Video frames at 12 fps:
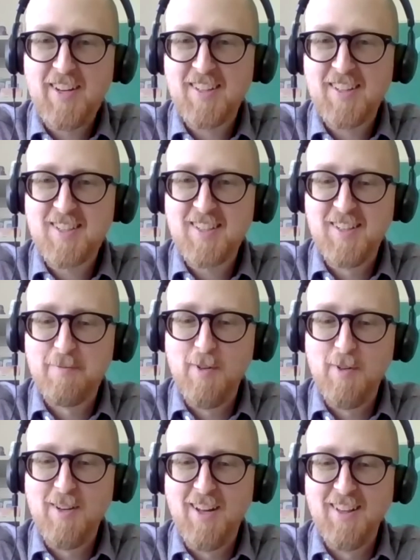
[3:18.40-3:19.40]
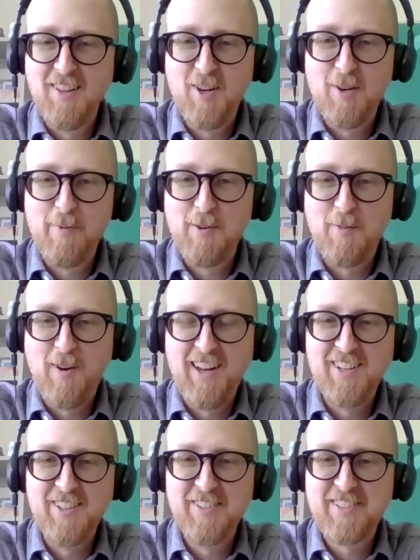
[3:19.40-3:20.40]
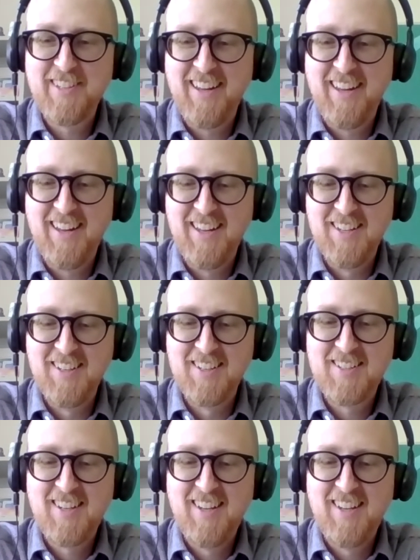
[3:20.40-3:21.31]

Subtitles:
it's been a little bit wild, and